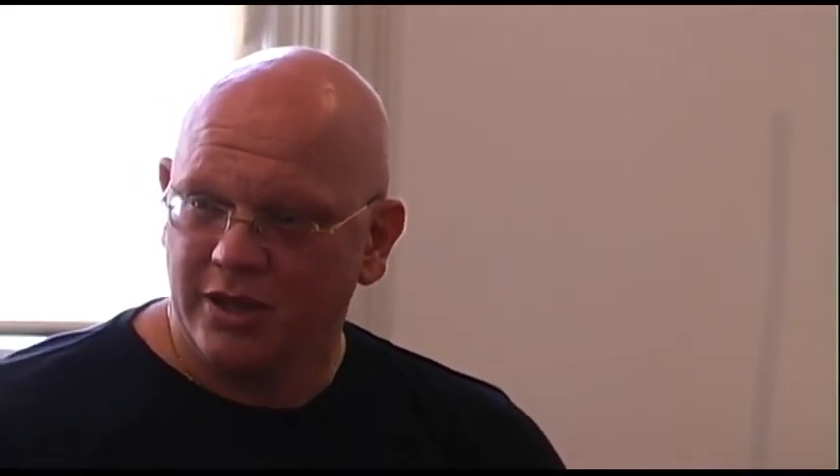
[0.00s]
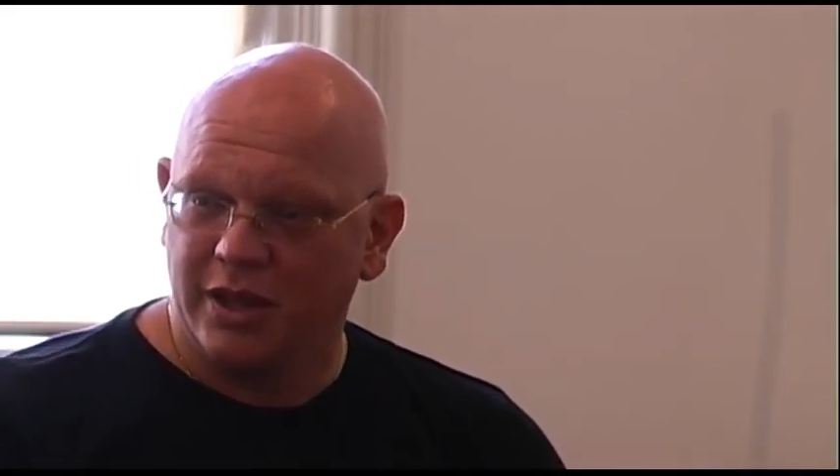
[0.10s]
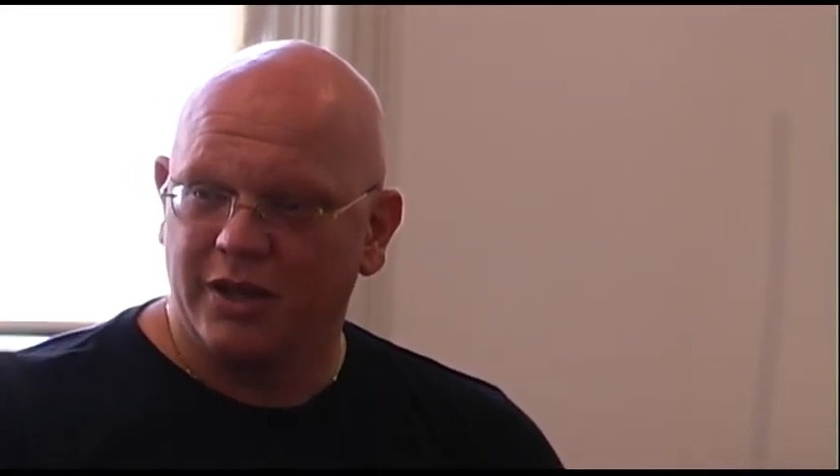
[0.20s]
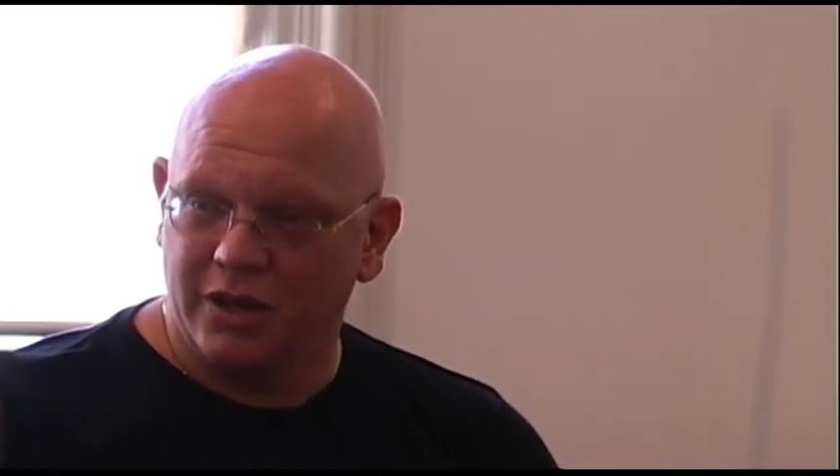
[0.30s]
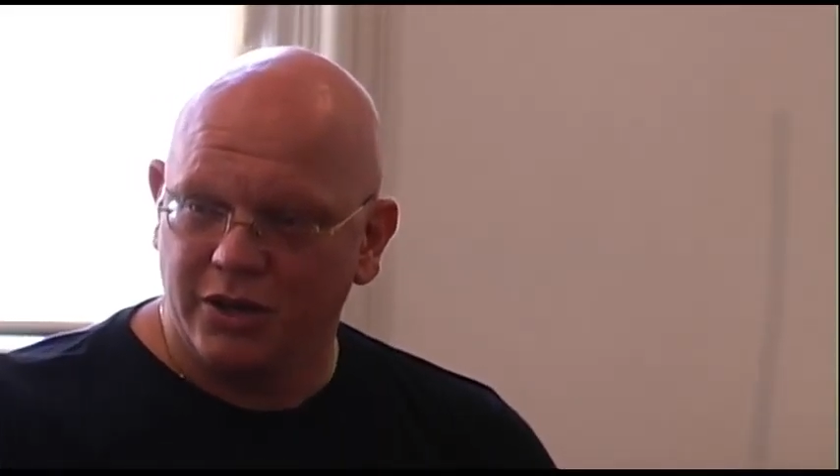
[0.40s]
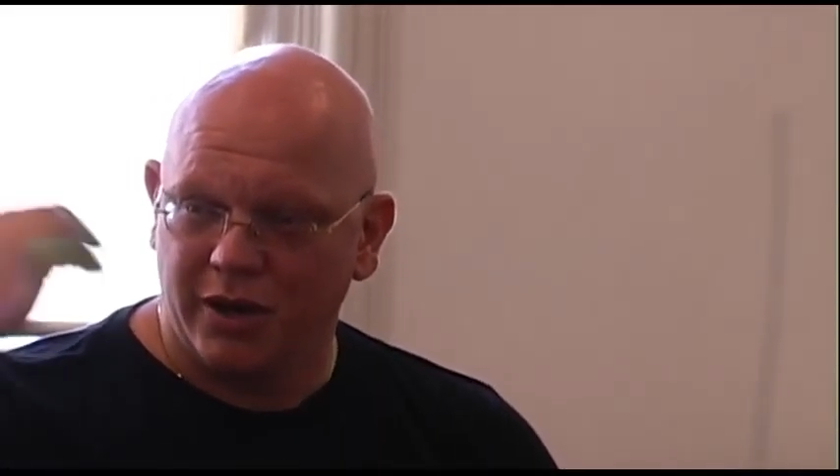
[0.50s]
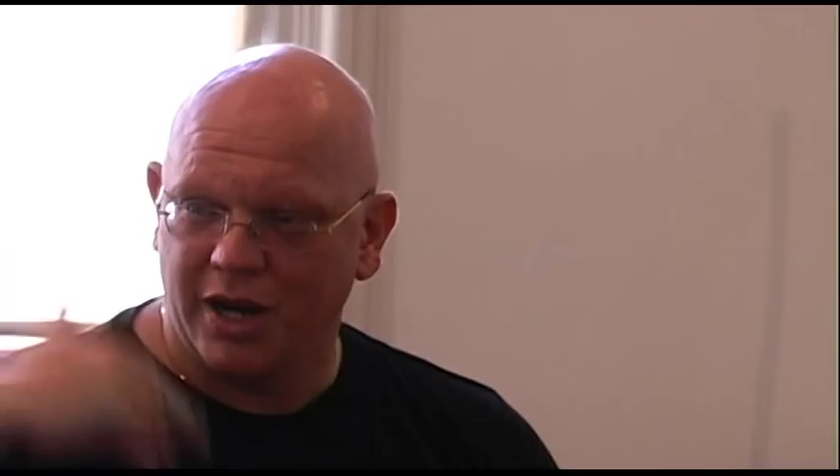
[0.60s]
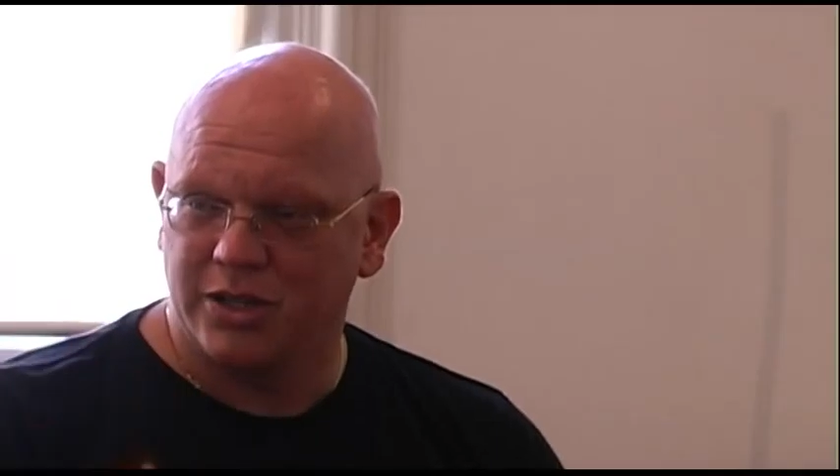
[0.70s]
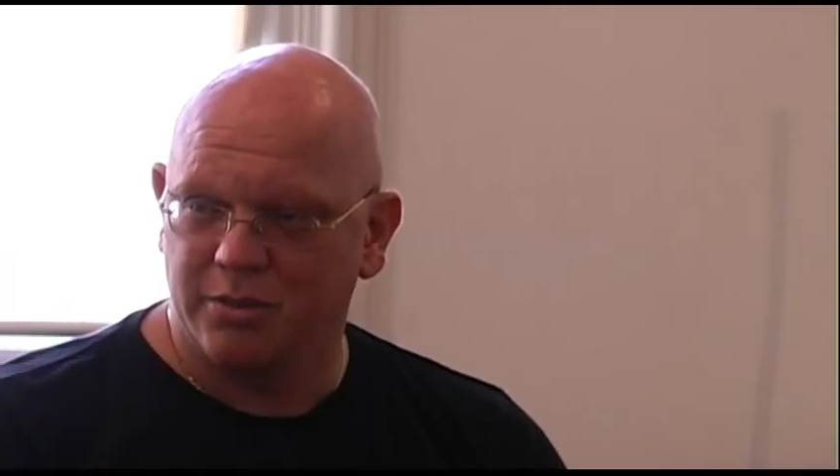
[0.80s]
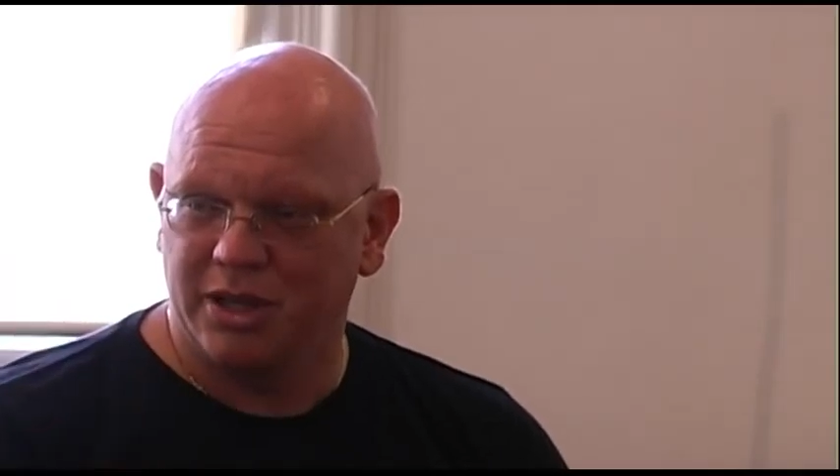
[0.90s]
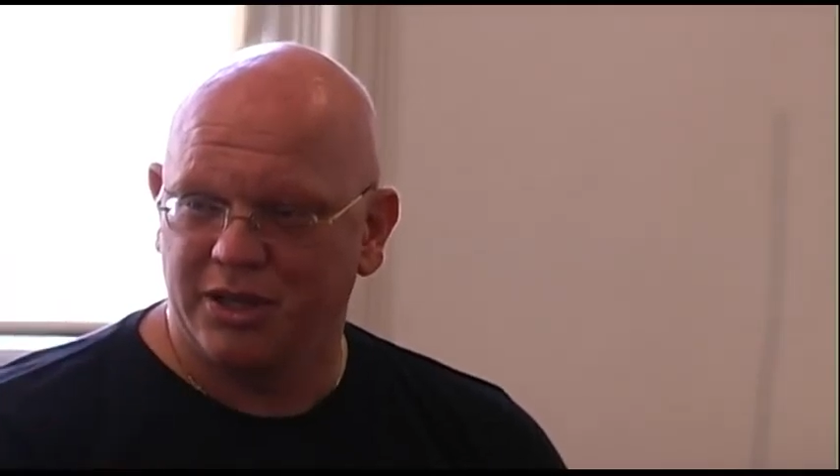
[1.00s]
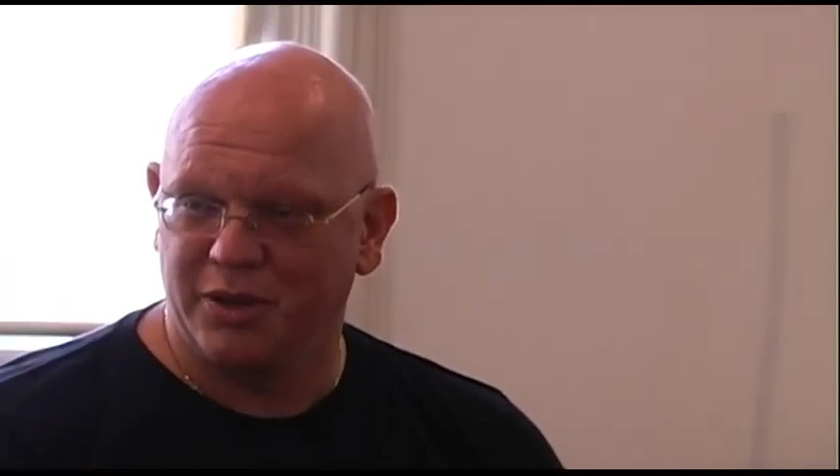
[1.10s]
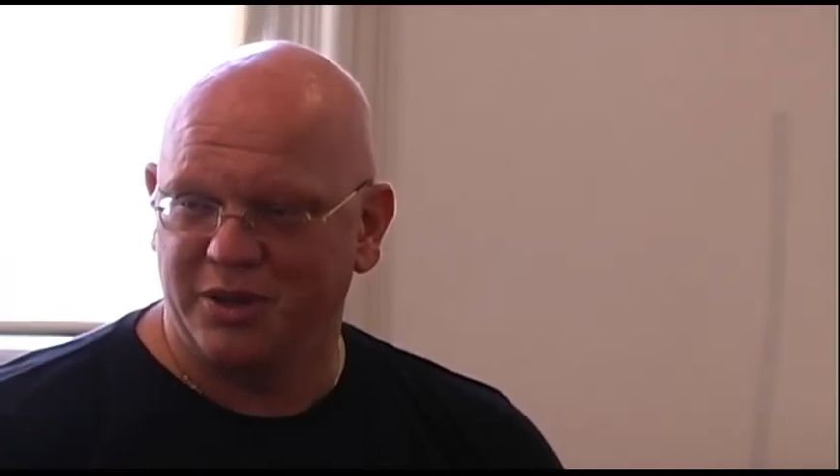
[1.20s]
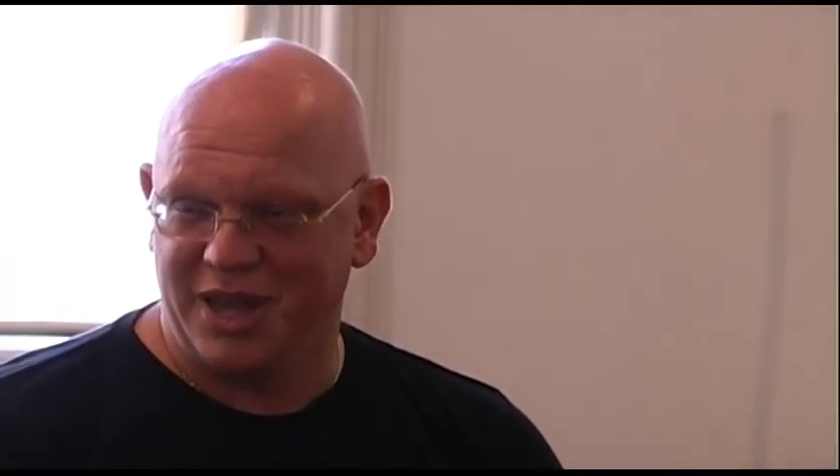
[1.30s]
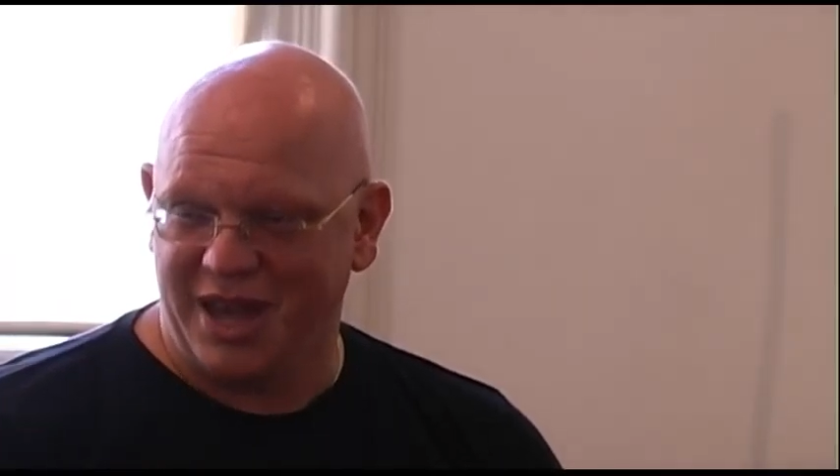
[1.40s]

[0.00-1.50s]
that you could actually be clearing